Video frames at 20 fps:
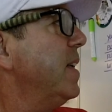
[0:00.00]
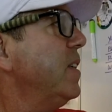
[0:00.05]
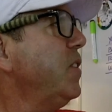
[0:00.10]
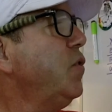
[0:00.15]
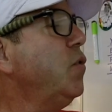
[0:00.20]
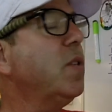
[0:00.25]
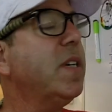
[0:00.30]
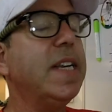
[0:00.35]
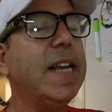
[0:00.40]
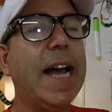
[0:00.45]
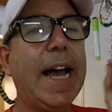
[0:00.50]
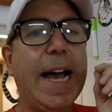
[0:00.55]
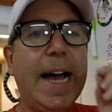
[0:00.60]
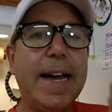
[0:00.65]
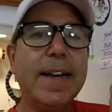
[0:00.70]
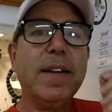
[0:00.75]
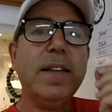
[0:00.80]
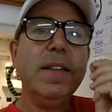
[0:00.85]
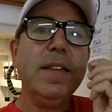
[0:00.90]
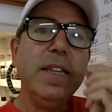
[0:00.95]
You can
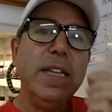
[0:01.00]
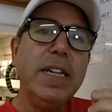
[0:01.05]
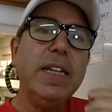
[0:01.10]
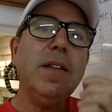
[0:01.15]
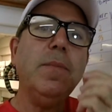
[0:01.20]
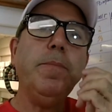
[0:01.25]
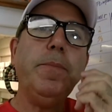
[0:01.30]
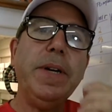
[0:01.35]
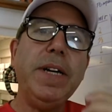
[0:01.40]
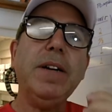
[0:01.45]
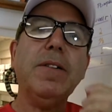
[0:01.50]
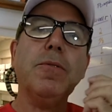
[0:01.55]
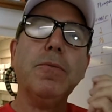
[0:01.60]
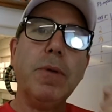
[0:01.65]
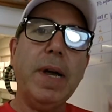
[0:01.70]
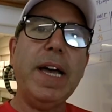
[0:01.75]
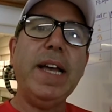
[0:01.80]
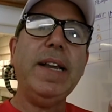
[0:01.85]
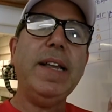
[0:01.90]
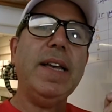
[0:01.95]
add a little bit of
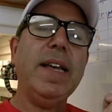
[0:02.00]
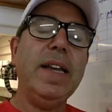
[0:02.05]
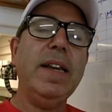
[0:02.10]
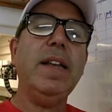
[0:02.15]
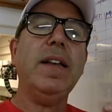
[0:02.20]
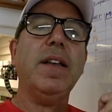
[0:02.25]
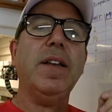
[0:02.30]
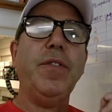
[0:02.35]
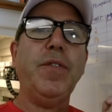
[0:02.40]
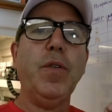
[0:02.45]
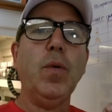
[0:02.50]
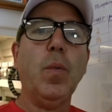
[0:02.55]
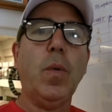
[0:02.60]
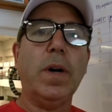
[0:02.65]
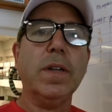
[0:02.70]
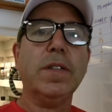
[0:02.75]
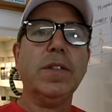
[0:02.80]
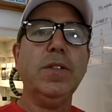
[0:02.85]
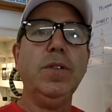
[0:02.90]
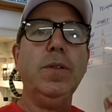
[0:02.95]
red in it if you
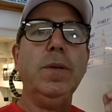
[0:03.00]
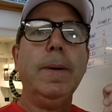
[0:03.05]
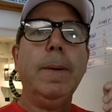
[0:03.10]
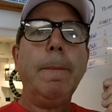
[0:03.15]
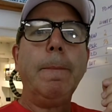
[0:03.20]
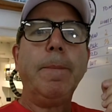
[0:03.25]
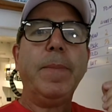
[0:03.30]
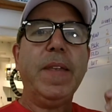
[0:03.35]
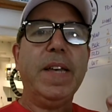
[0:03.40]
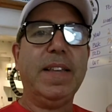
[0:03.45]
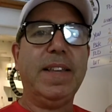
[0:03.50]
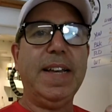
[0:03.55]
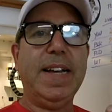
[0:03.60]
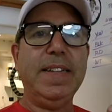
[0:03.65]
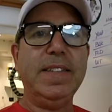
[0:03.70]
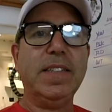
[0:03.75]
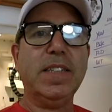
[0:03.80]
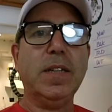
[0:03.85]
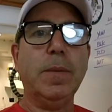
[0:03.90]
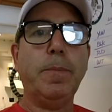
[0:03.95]
want to. It
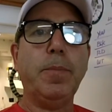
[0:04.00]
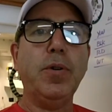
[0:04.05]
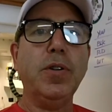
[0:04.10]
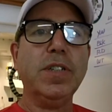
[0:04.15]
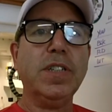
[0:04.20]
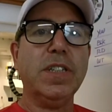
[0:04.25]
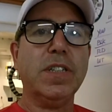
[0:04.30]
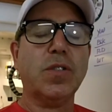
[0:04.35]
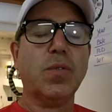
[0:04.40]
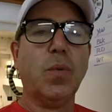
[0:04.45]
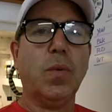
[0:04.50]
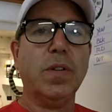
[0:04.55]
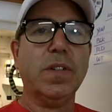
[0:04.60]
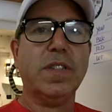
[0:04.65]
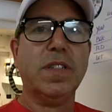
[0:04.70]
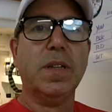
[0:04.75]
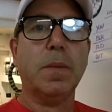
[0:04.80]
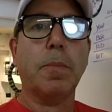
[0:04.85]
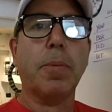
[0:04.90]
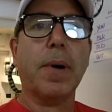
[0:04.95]
tends to push it
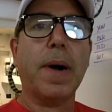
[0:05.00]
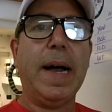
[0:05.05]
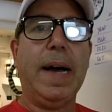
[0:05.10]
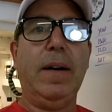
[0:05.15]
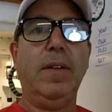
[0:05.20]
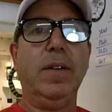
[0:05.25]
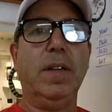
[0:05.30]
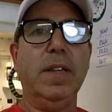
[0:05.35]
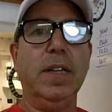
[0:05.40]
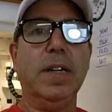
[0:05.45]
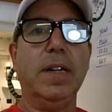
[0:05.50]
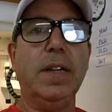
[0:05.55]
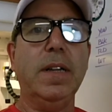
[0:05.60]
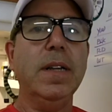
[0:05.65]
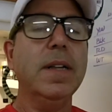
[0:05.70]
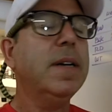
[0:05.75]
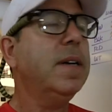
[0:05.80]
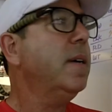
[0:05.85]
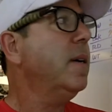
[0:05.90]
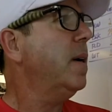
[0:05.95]
towards the brown a little,
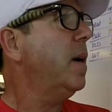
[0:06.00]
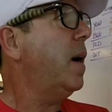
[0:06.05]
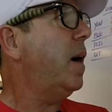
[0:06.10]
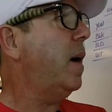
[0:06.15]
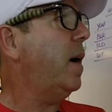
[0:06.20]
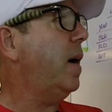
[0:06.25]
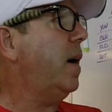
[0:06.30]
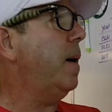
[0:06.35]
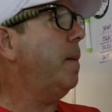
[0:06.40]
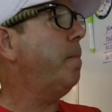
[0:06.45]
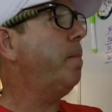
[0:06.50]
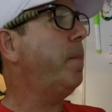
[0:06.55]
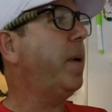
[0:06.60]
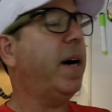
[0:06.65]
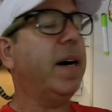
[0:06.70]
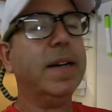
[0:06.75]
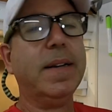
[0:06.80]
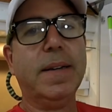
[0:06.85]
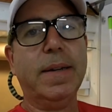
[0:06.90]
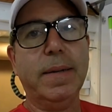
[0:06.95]

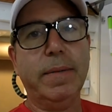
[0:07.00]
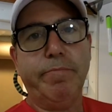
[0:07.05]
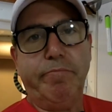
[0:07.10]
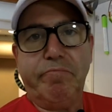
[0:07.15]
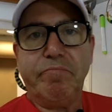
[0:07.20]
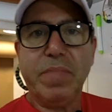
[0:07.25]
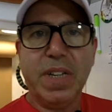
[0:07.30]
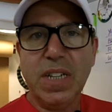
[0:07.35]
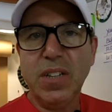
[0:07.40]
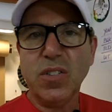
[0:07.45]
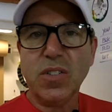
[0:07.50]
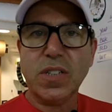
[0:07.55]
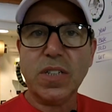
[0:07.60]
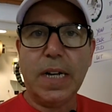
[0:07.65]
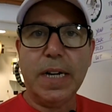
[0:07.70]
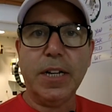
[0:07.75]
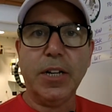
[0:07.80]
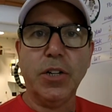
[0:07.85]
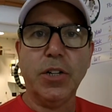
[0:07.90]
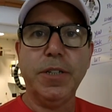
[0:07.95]
but it looks
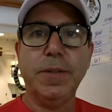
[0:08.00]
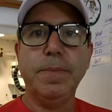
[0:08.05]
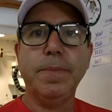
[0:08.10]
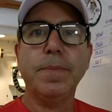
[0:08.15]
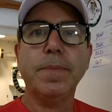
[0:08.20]
kind of good.